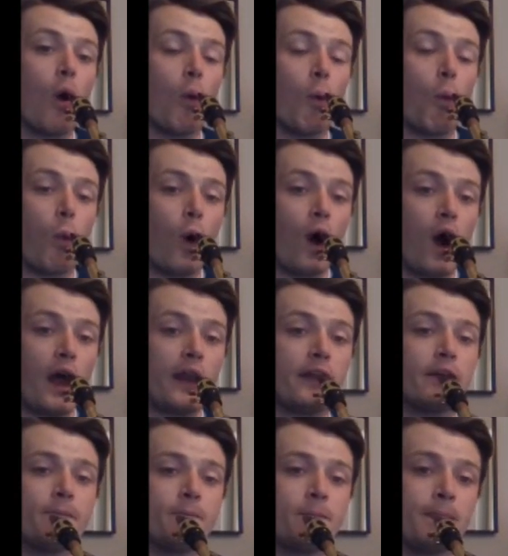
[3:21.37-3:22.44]

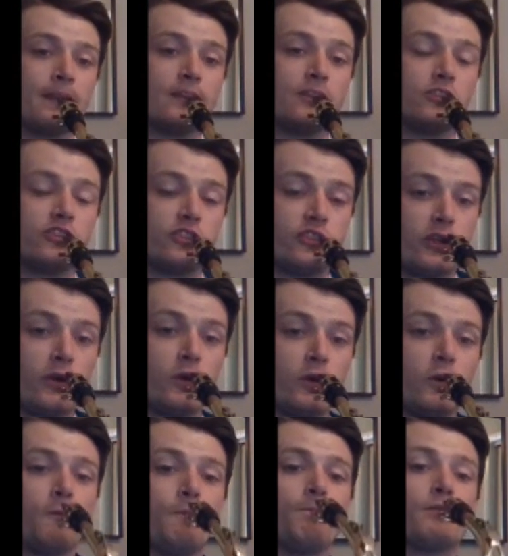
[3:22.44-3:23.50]
1,
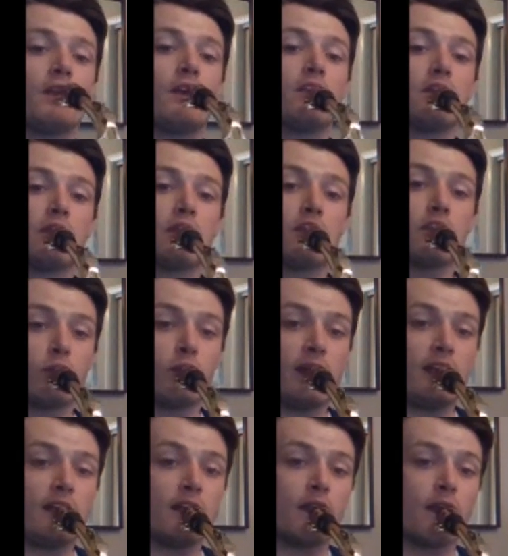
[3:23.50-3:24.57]
2,
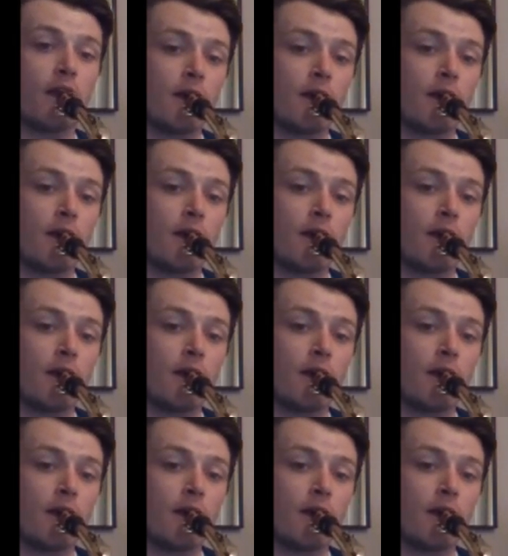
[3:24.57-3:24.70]
3.